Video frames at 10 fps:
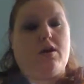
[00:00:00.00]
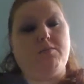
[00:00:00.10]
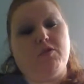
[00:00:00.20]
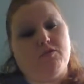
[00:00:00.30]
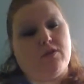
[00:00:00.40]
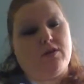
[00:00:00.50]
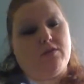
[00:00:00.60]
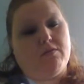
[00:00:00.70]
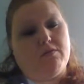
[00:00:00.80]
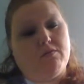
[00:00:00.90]
I'm
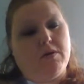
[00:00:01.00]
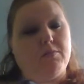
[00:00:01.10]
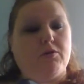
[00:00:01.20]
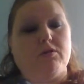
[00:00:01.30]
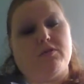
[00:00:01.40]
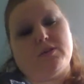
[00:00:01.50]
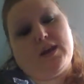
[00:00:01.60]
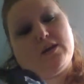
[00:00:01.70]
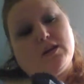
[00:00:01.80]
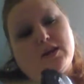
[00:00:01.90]
using Rimmel
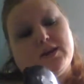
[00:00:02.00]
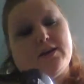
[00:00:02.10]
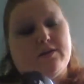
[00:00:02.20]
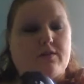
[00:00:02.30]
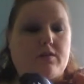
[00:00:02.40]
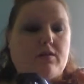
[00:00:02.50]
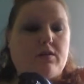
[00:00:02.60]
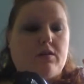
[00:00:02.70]
Scandalize